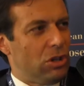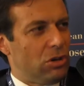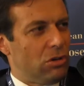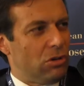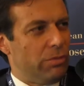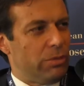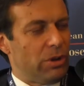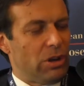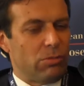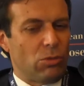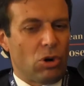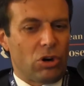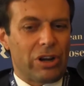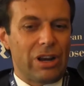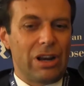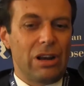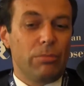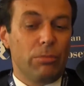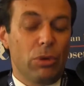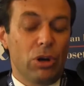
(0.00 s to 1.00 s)
the European
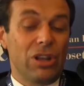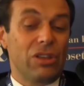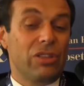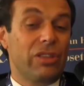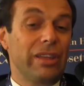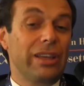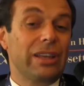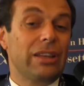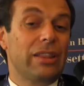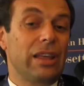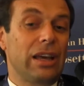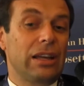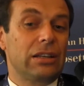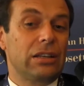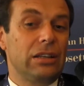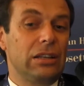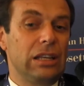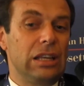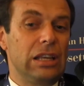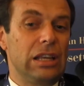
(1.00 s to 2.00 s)
market. But I think that
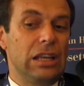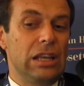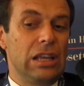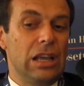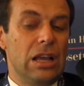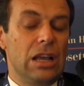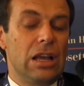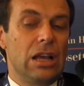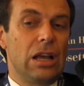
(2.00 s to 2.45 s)
the